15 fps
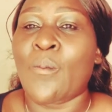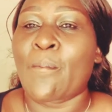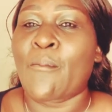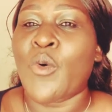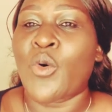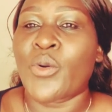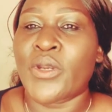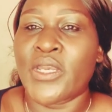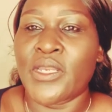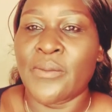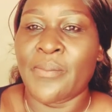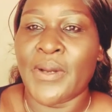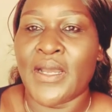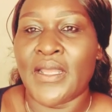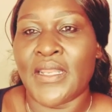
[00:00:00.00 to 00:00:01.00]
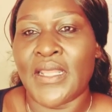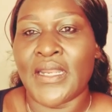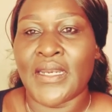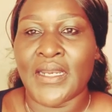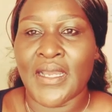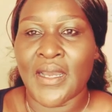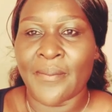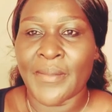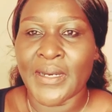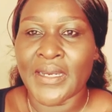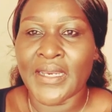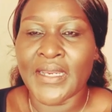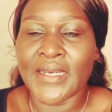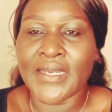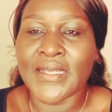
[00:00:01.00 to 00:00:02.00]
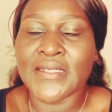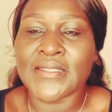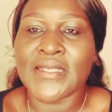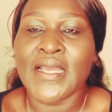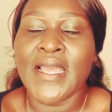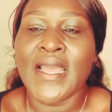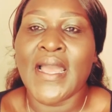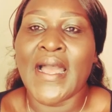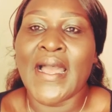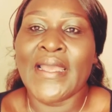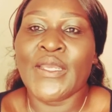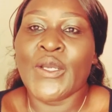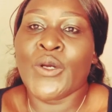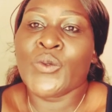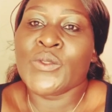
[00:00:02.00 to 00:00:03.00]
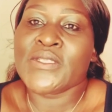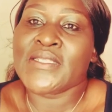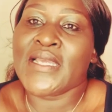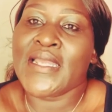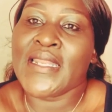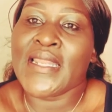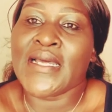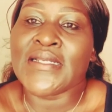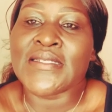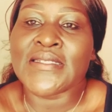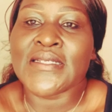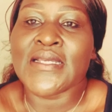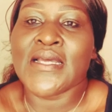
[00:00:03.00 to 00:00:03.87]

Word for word: more deeper than urban areas. I, I would say that